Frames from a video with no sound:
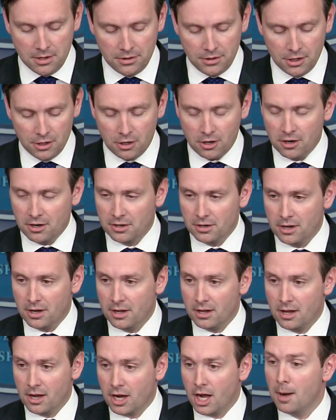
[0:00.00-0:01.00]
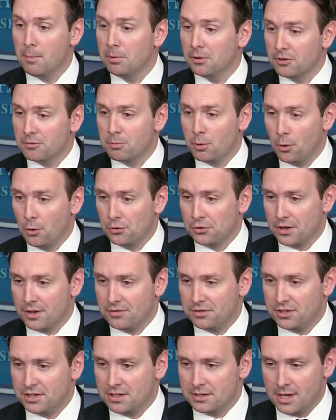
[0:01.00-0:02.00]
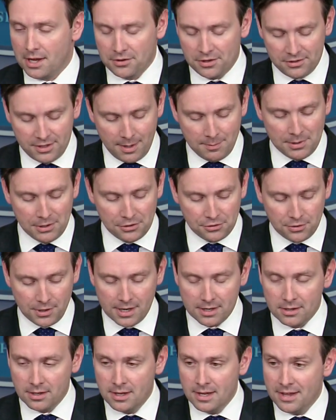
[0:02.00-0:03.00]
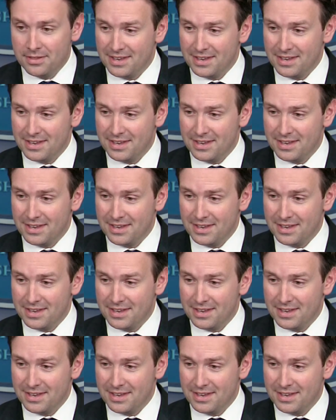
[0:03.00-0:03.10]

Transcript: there are a couple of polls I've seen now that demonstrate